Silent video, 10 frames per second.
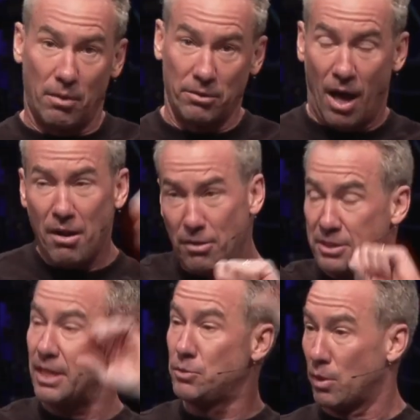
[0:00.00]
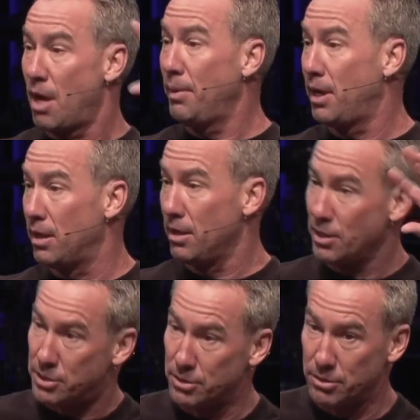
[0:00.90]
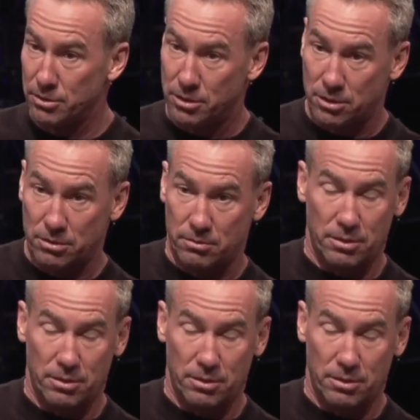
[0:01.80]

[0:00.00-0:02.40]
a lot of those things will come in, issues,